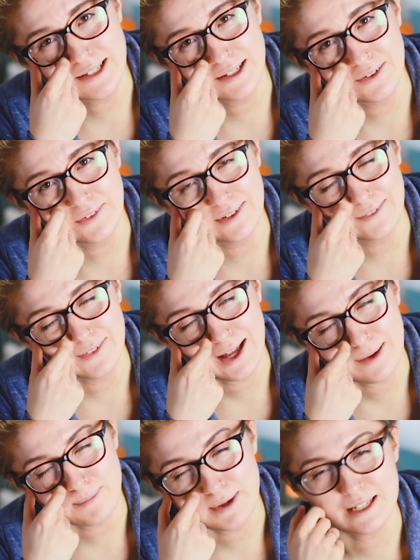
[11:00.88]
and all of that
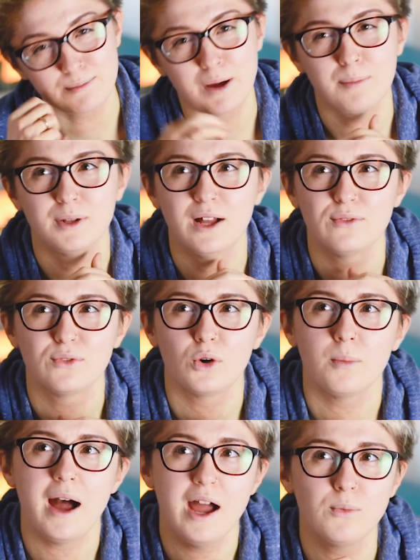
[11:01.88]
and missing their
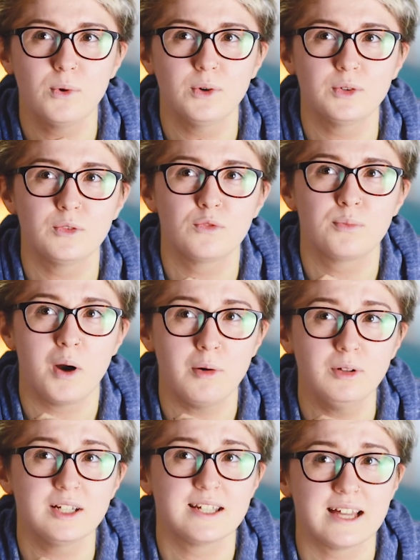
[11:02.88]
platform, I would have
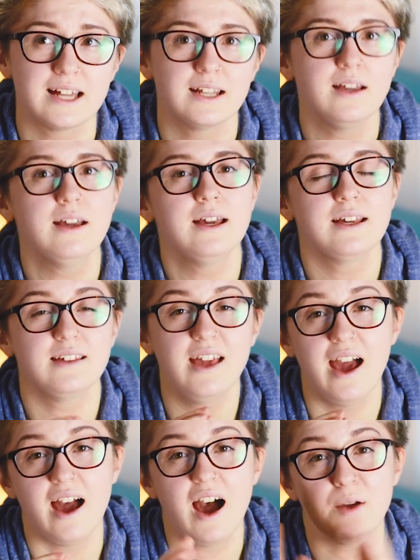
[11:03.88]
probably said,
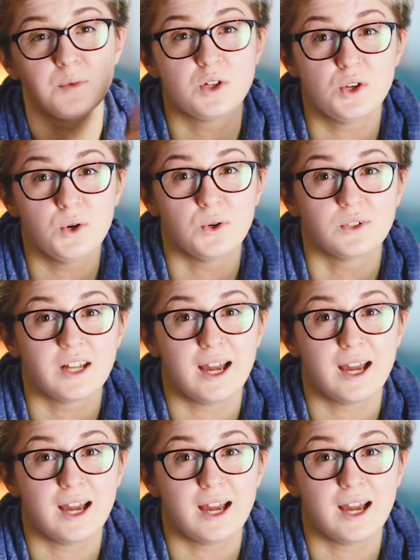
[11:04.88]
yeah, I'm cured.